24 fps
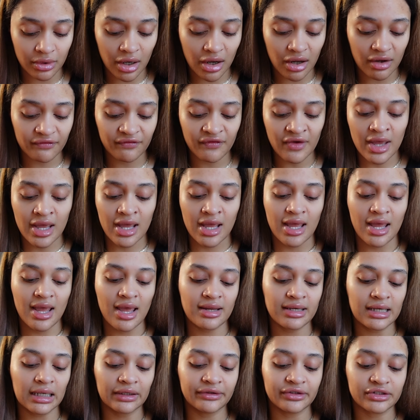off
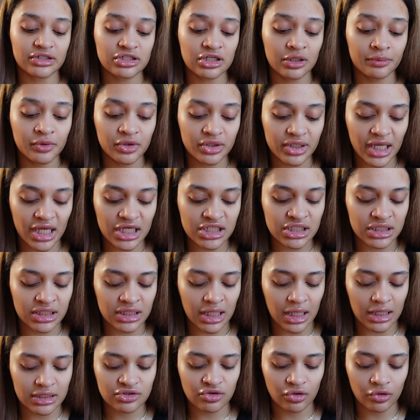and now there's communication in
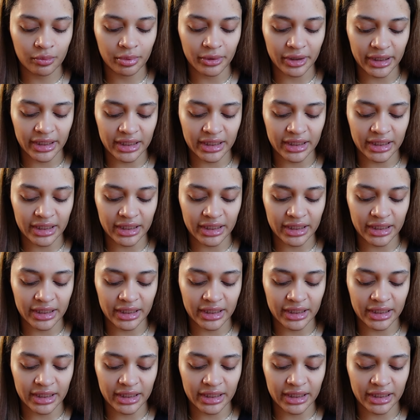October.